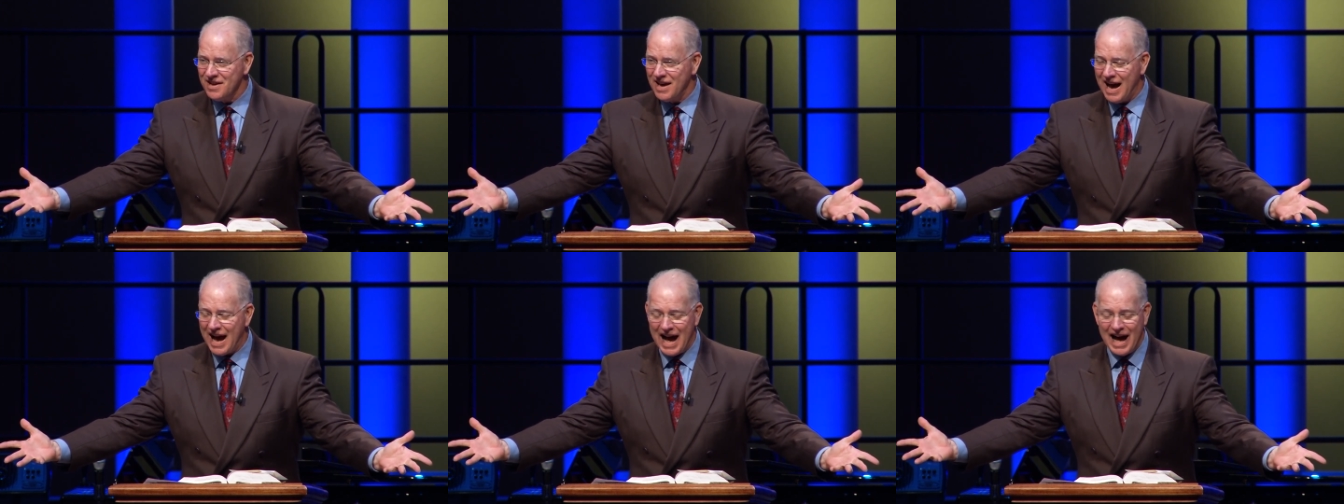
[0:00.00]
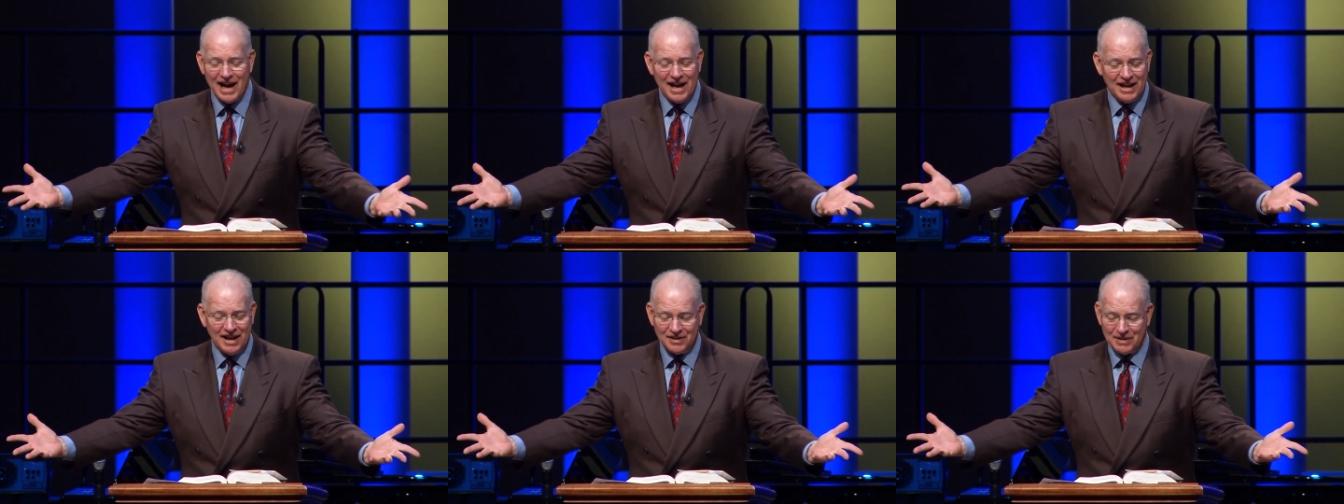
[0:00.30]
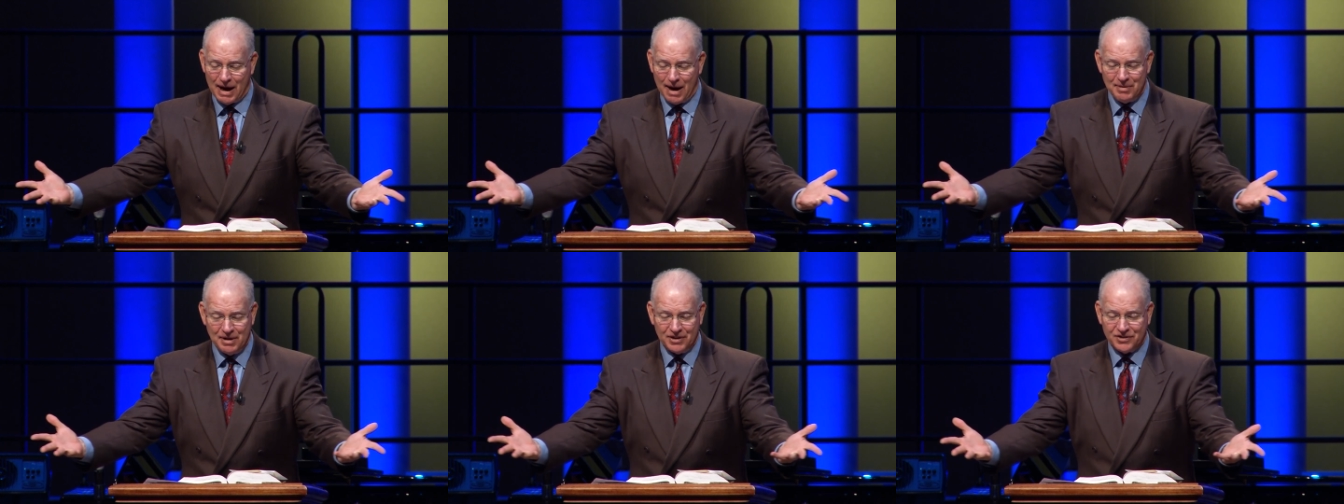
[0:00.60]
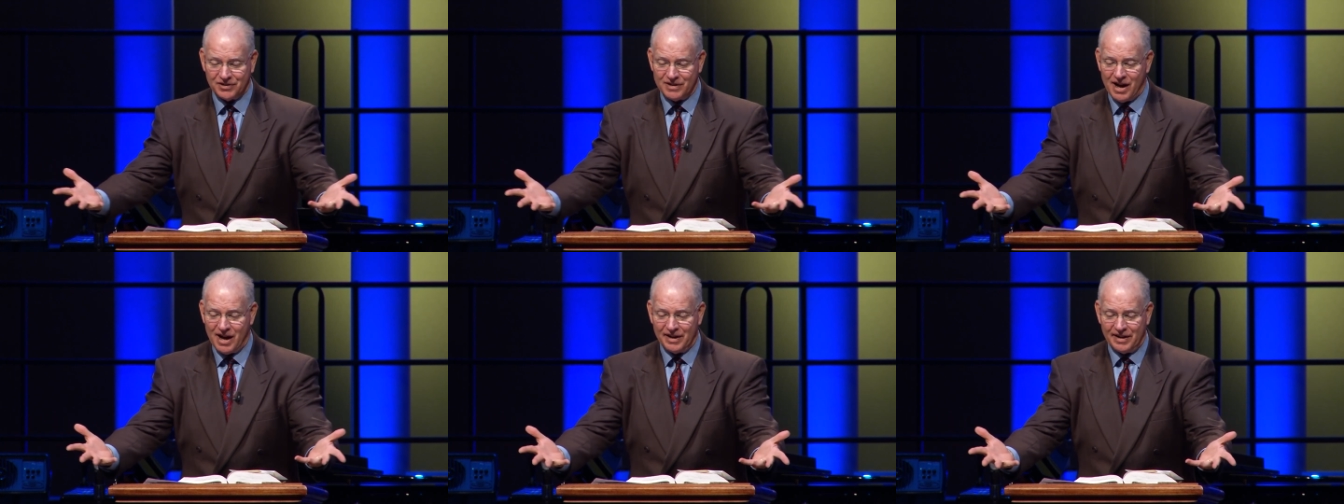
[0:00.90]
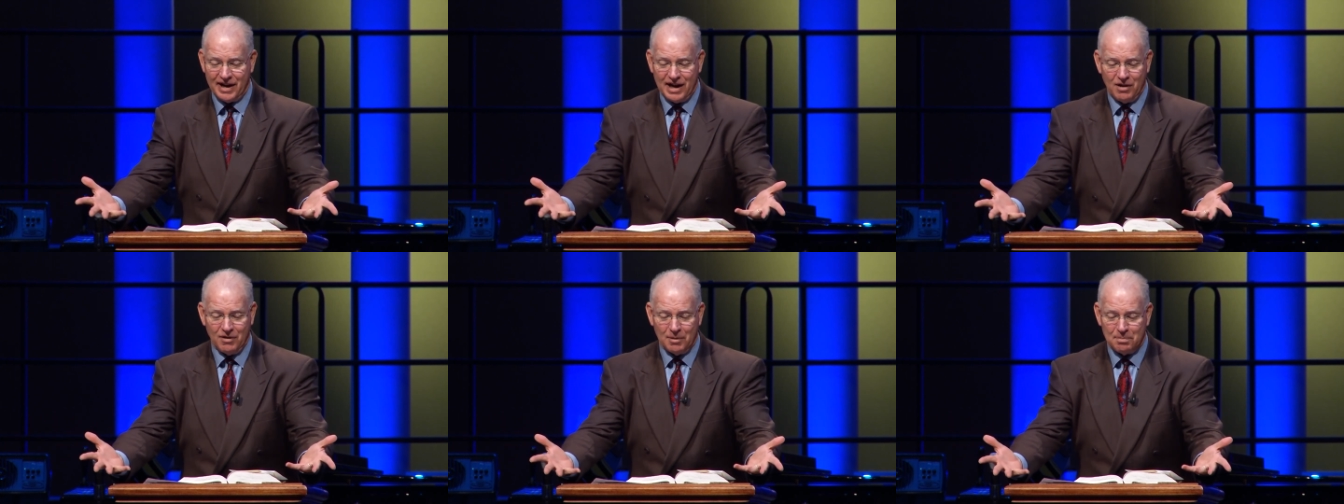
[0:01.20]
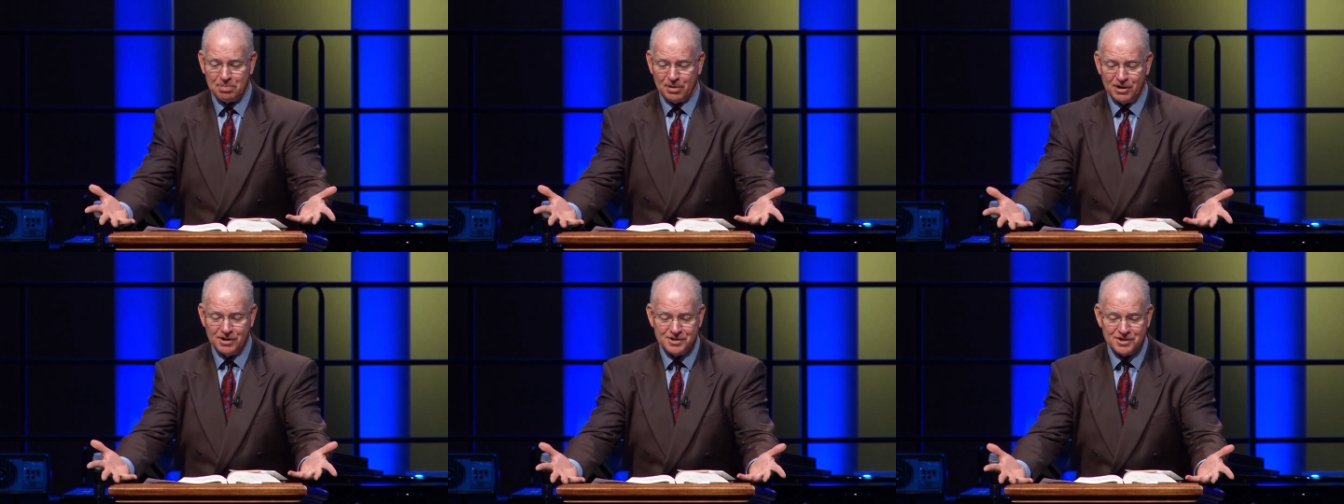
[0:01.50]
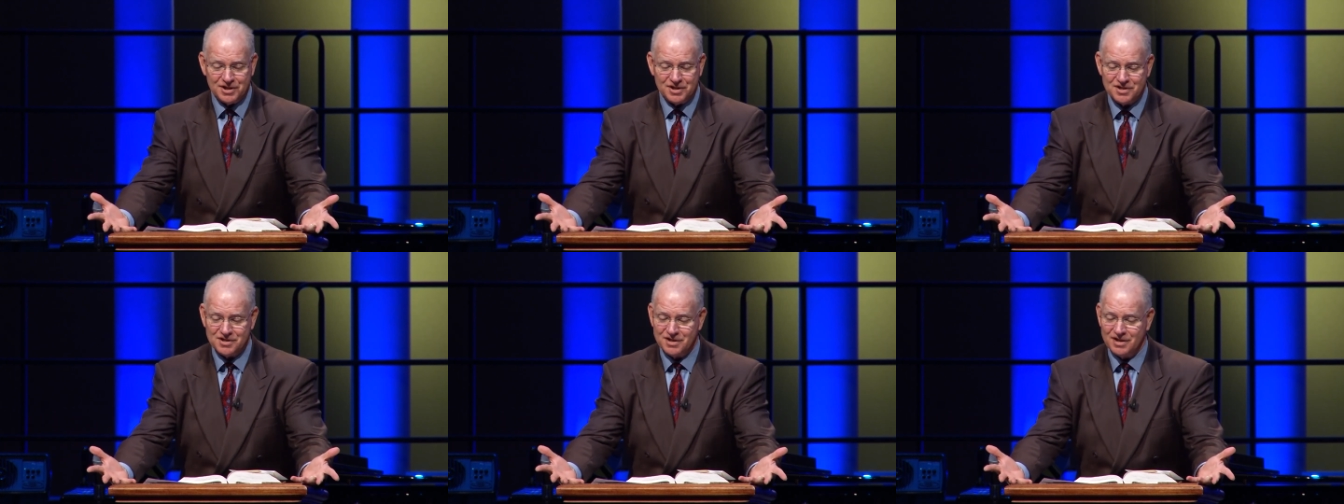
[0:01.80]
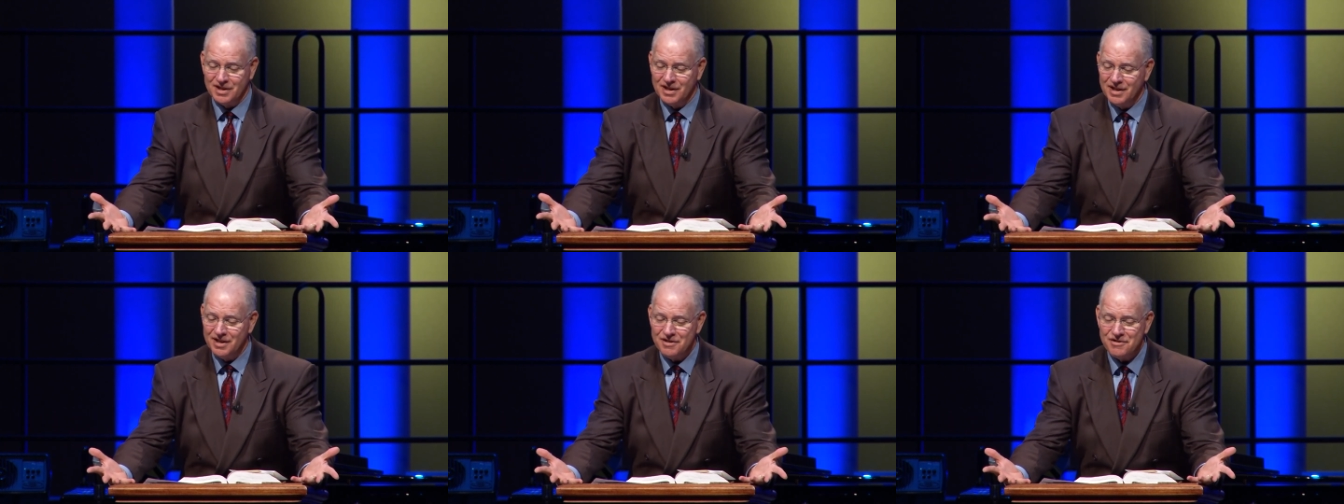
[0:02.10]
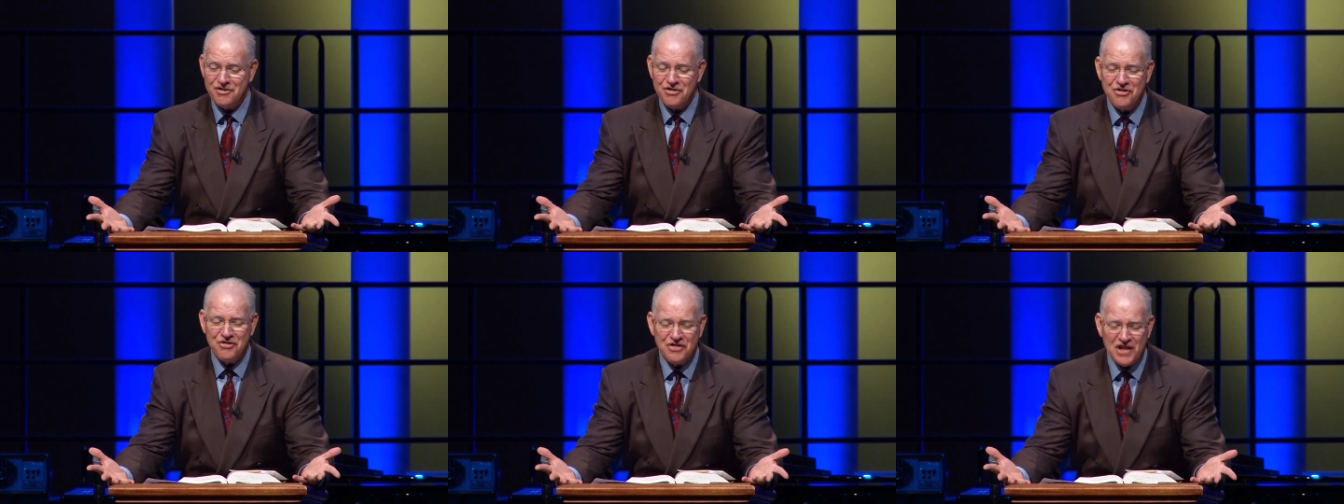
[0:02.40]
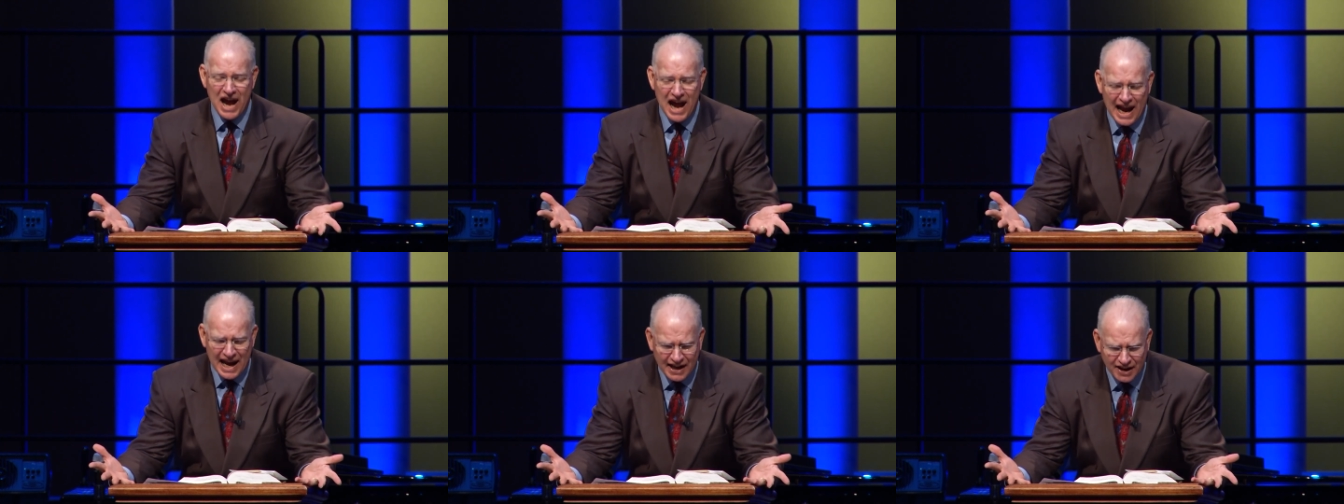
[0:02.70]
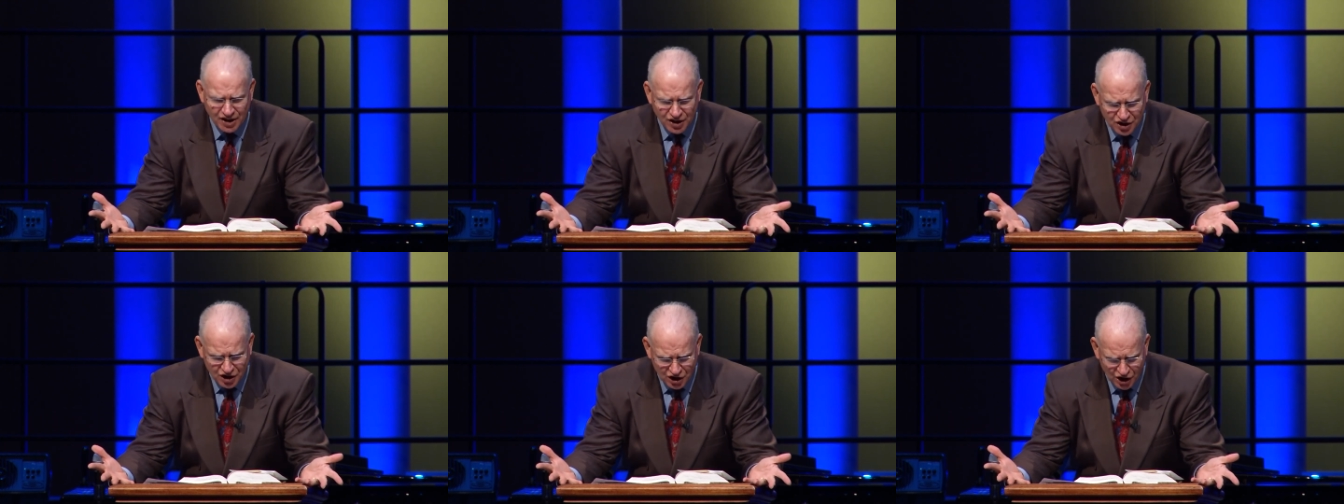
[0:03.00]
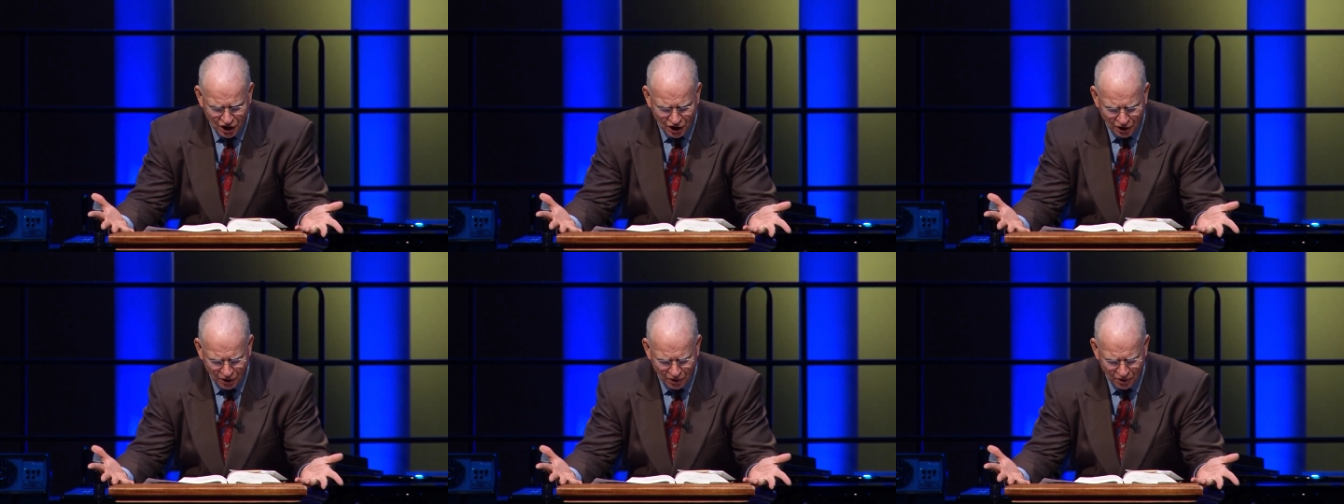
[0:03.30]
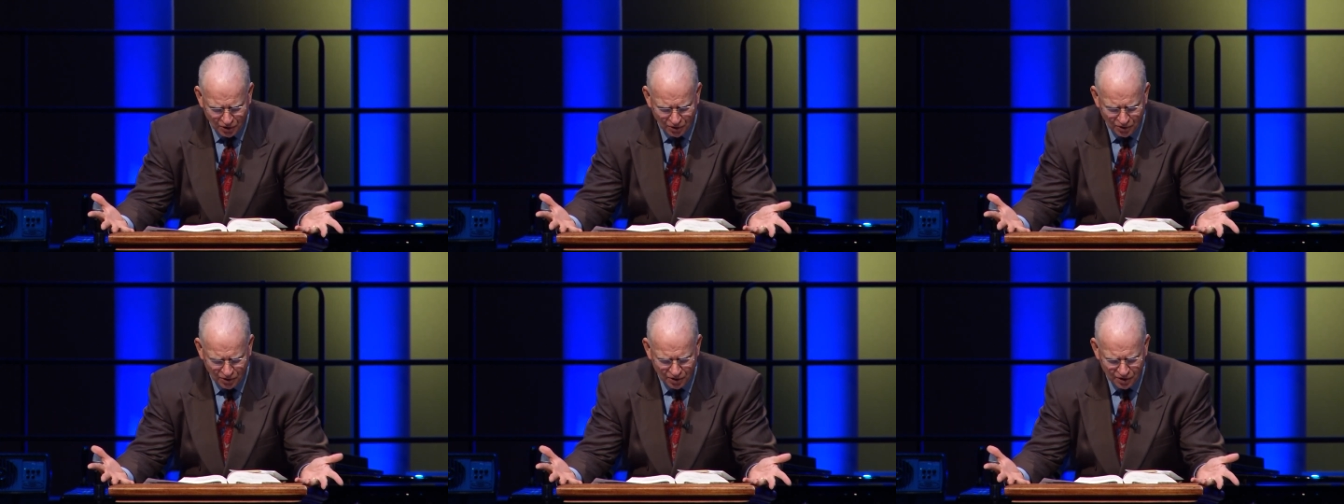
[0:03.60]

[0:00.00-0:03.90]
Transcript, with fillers: I, I, it's not now a purchase. Thank you.